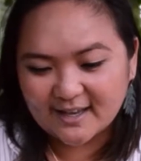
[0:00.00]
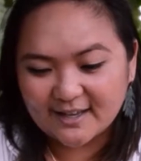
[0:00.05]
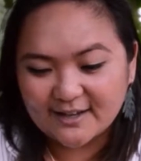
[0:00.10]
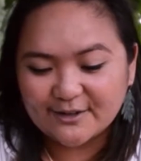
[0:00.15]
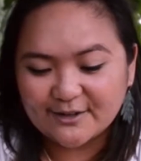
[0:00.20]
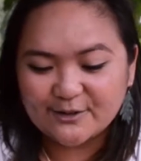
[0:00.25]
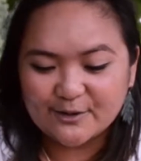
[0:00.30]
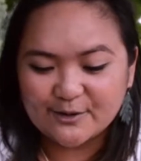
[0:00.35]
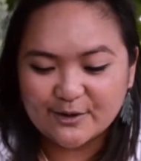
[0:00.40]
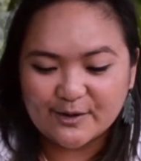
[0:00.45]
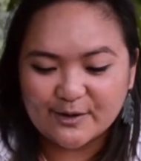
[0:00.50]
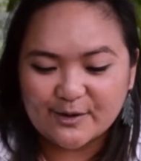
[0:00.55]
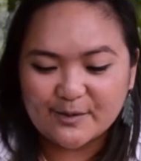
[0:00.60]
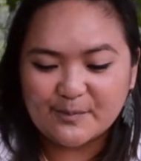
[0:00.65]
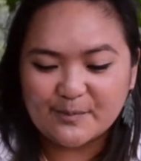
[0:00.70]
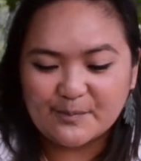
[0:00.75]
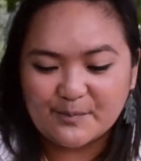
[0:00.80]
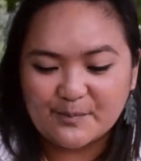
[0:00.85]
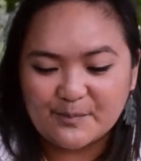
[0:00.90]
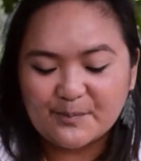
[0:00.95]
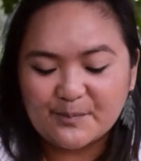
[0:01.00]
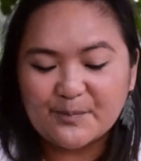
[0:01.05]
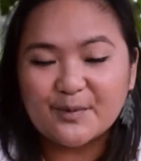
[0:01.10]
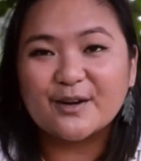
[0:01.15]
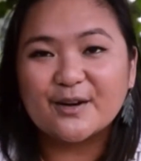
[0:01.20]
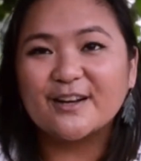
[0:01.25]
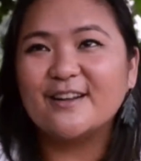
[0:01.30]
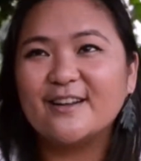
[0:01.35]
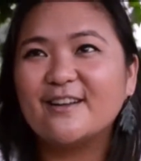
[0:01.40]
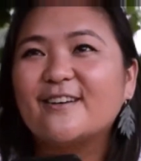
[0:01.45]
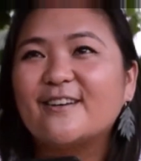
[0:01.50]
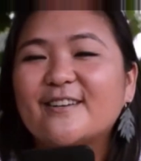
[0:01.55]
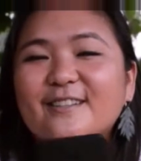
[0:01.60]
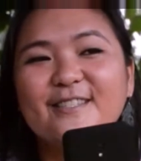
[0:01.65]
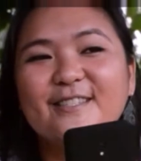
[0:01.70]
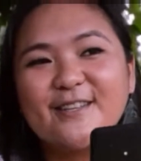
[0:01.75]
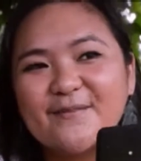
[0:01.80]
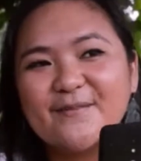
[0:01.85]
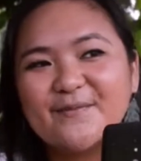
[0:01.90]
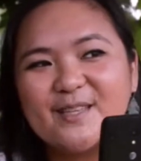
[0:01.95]
and you can put it on
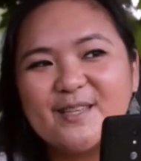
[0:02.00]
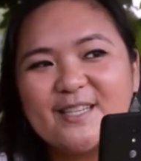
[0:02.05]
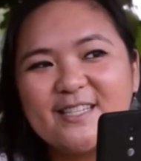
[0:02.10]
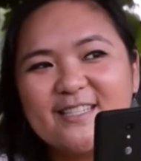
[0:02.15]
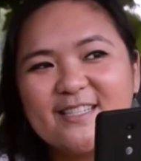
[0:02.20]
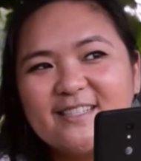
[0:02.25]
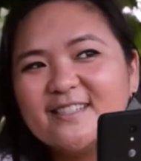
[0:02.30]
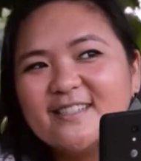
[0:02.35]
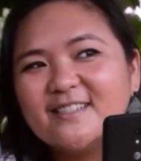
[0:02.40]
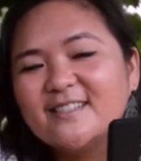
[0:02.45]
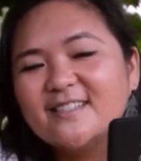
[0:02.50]
something?